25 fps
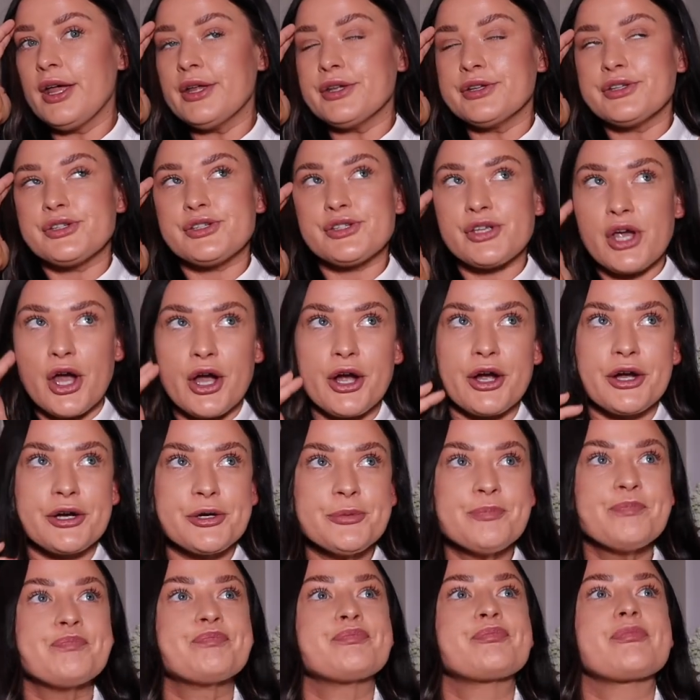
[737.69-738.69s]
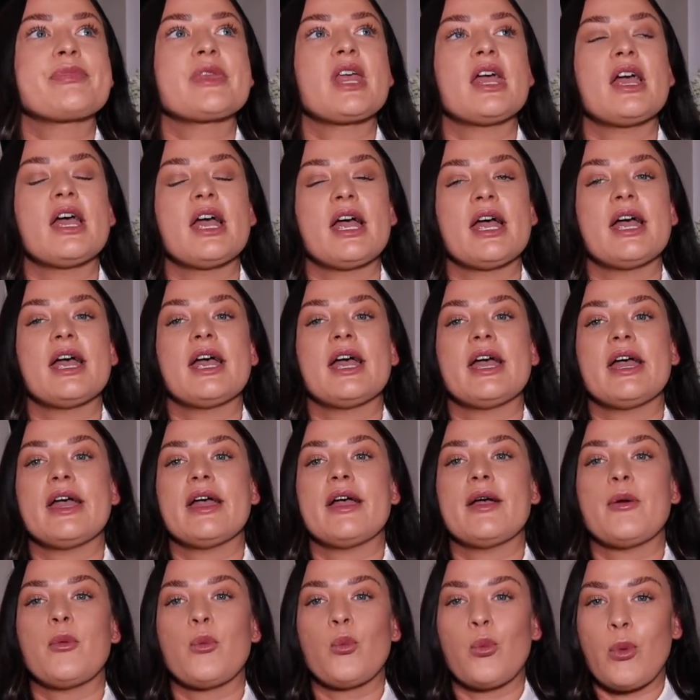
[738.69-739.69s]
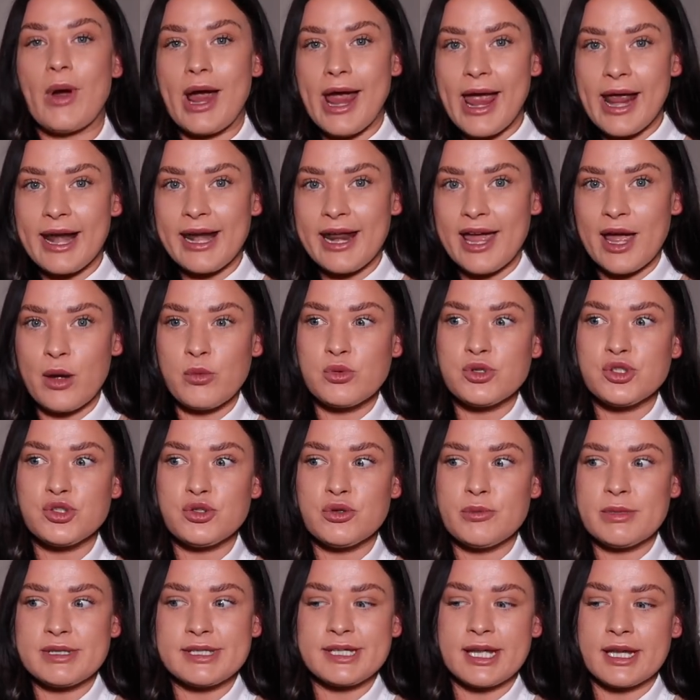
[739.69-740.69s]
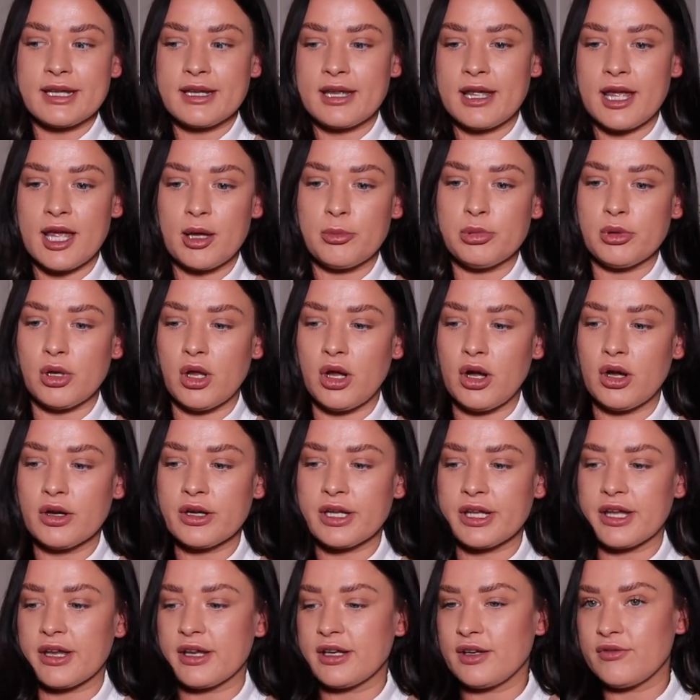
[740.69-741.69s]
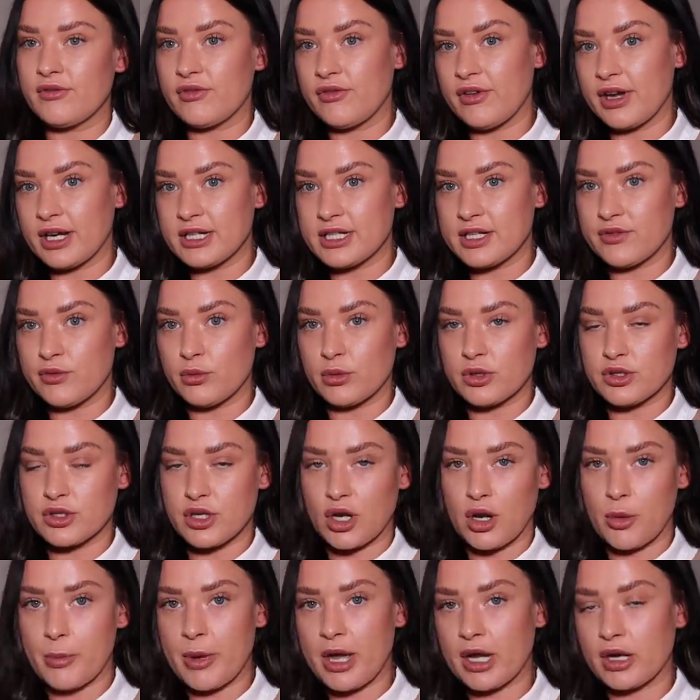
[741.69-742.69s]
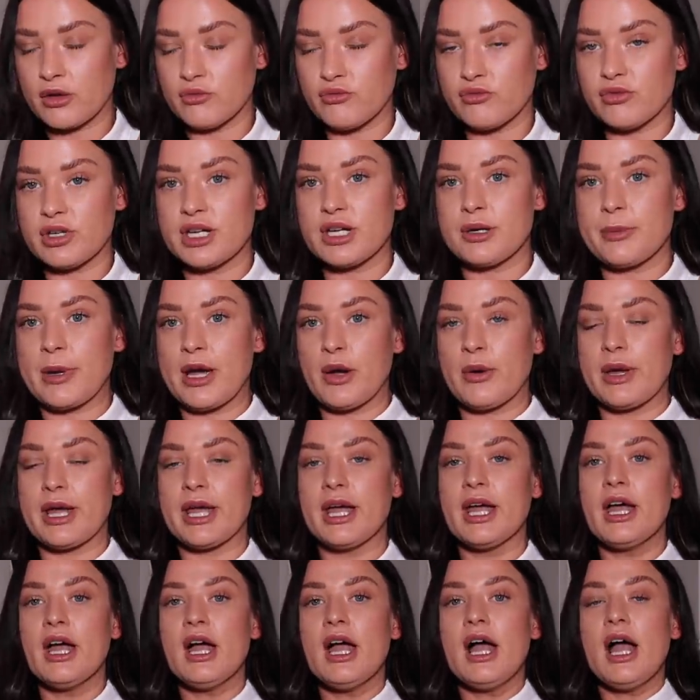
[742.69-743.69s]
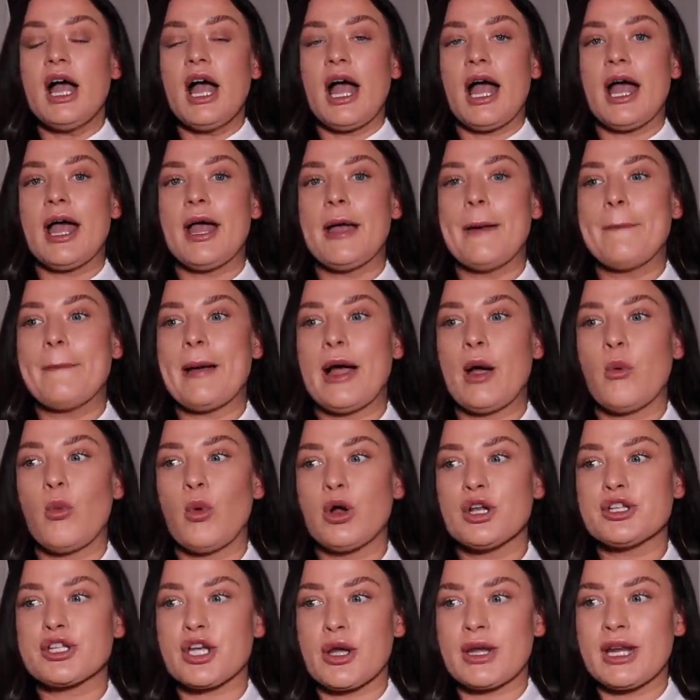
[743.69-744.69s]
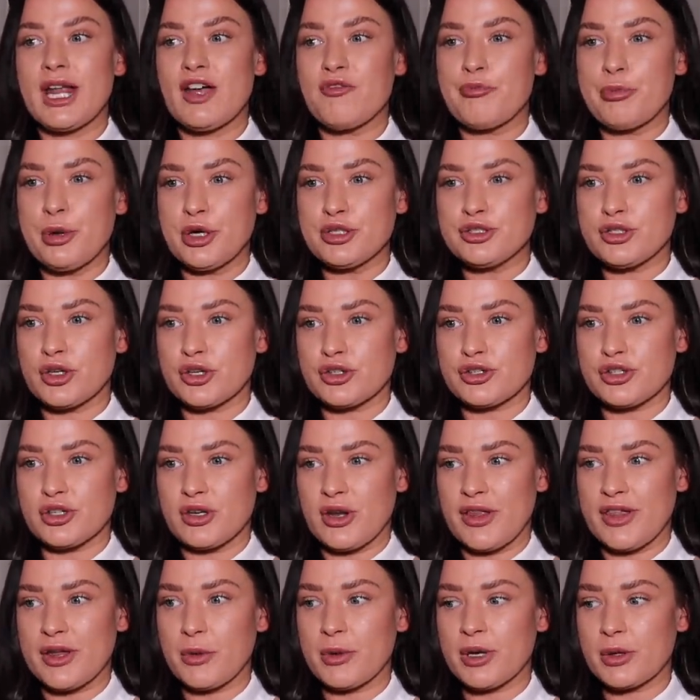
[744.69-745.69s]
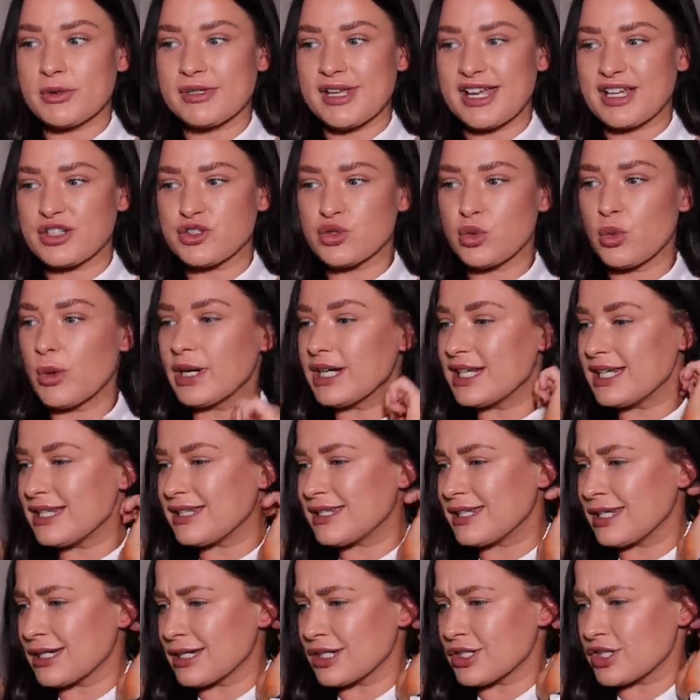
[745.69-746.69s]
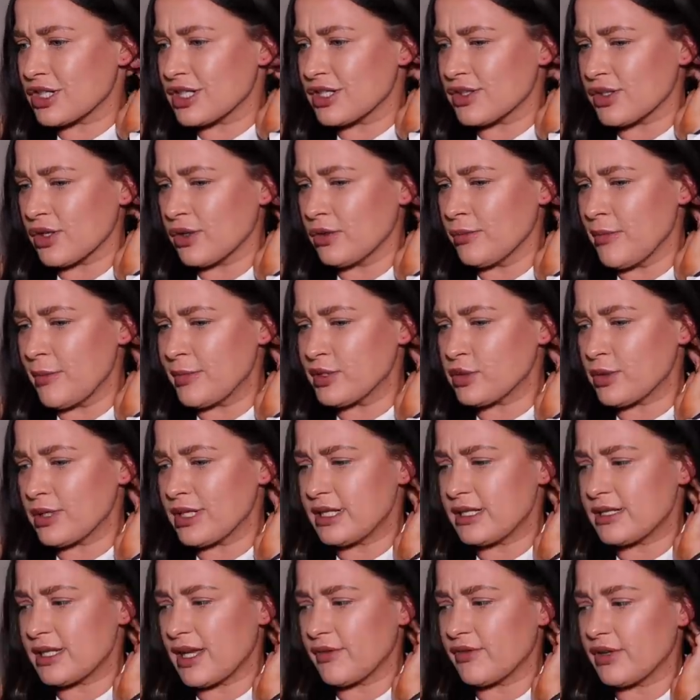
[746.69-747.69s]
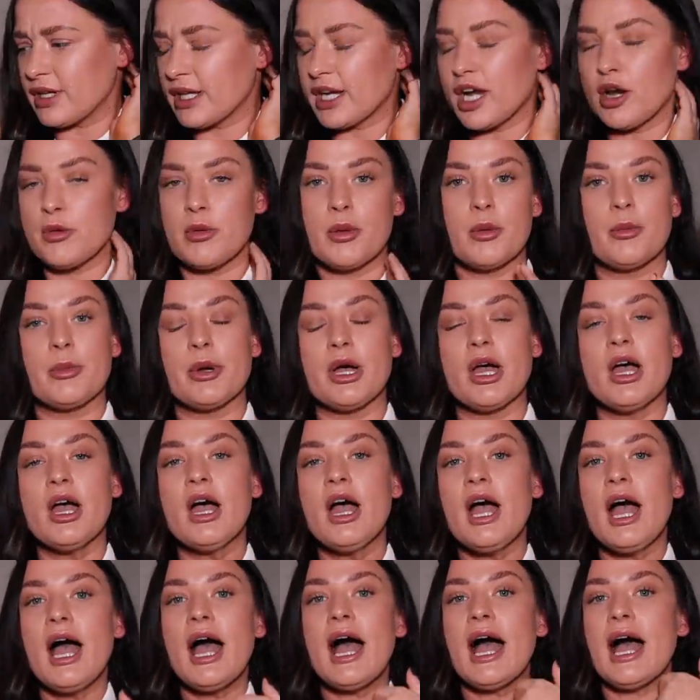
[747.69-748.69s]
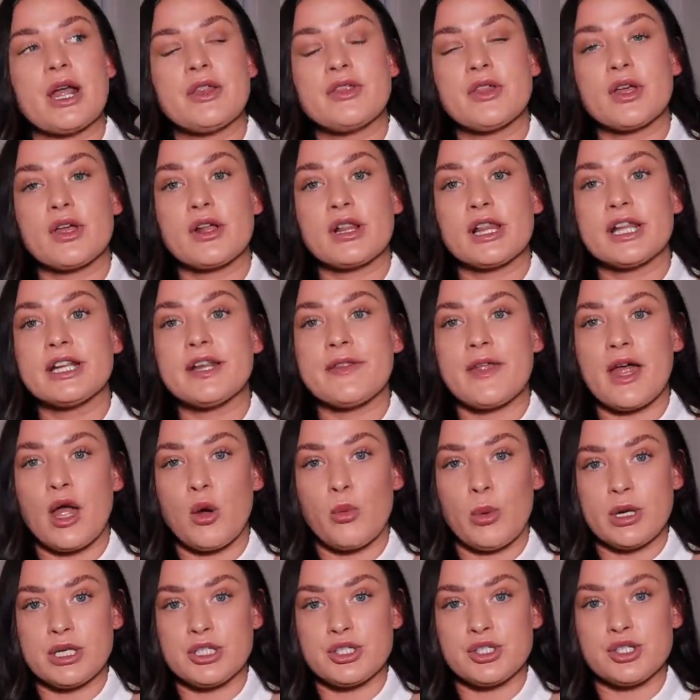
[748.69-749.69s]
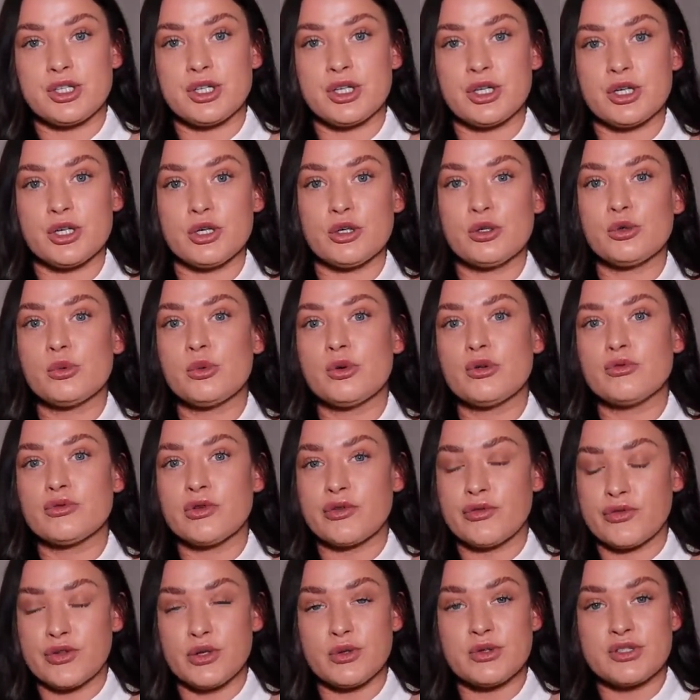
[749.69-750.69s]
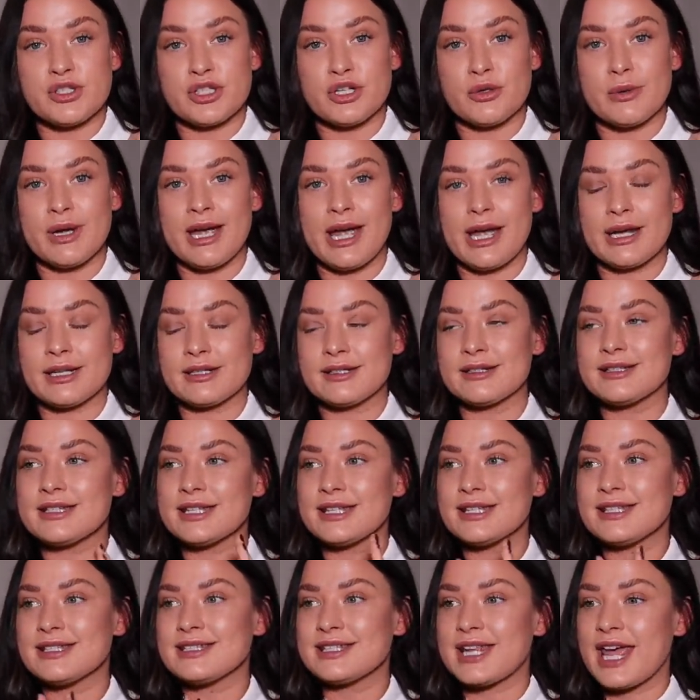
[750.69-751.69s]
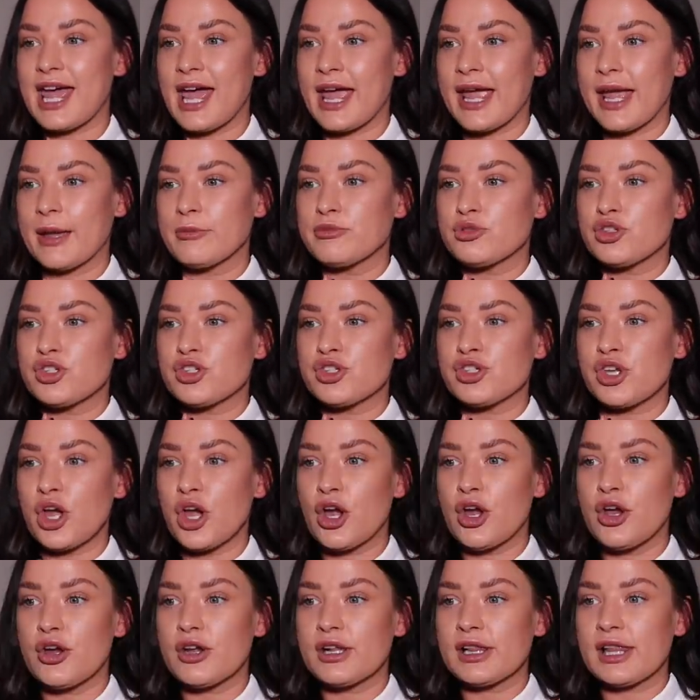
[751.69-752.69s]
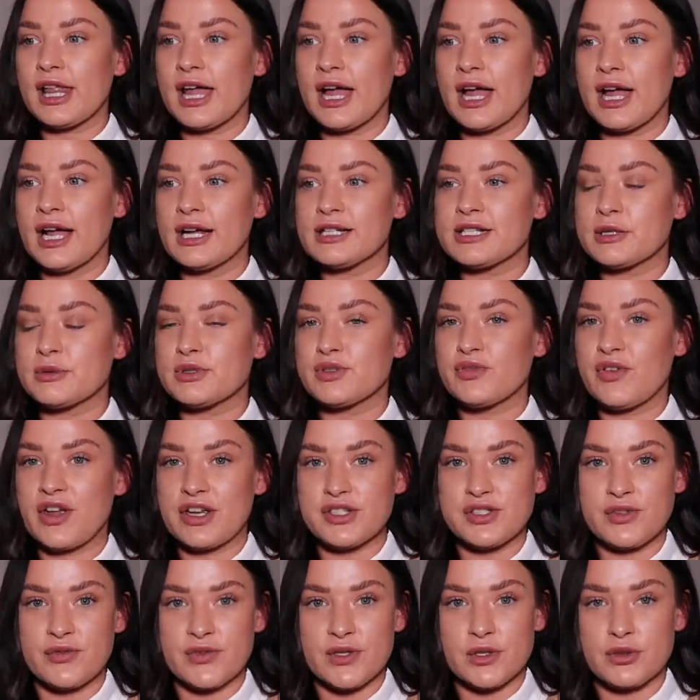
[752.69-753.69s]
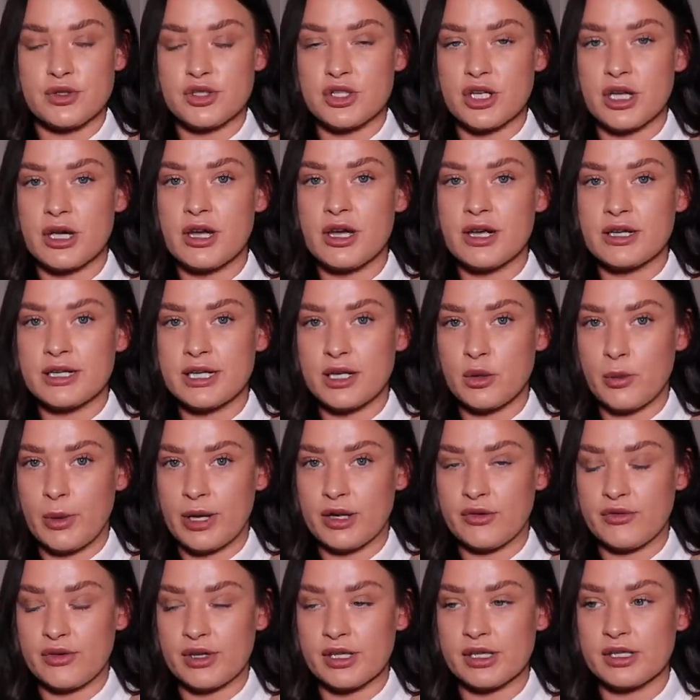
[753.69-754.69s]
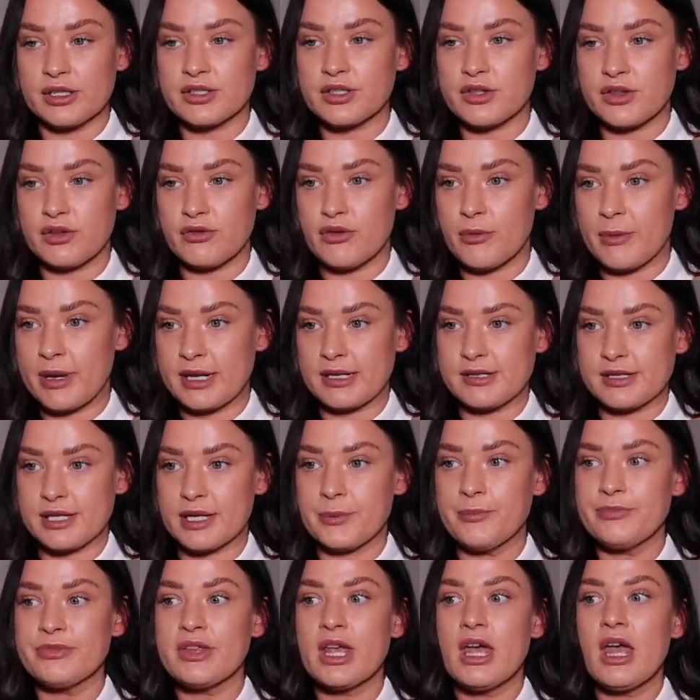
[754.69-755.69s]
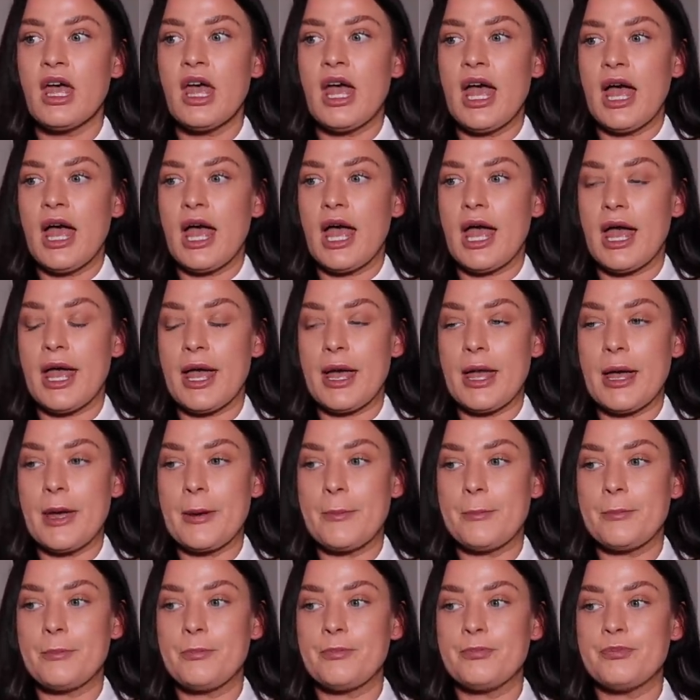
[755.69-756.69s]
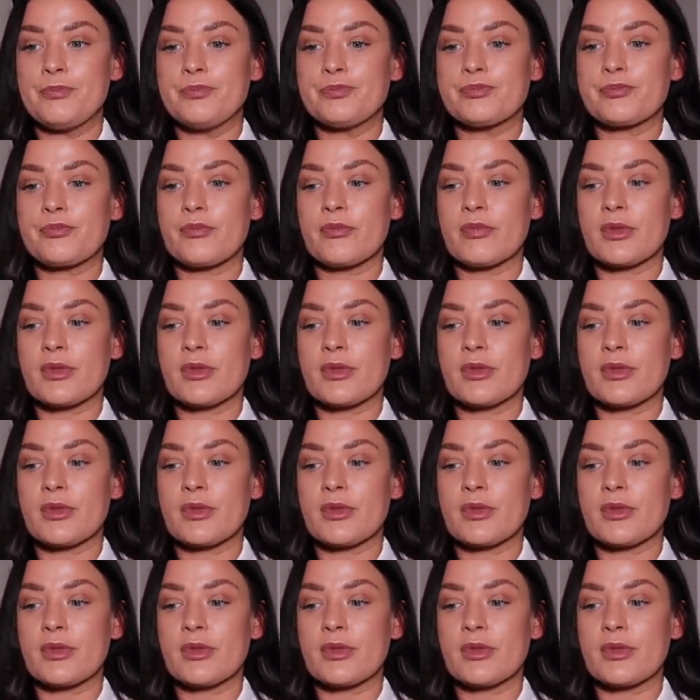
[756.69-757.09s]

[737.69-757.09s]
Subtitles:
So when I was doing my skincare blog, you can even find it if you wanted to go back and read about it, I wanted to go and have Botox done, I think when I was like 26 years old, maybe 27, I can't remember, and the clinic that I went to refused to do it, and to this day, I'm so glad. It was Face the Future near Wakefield, and they're amazing. They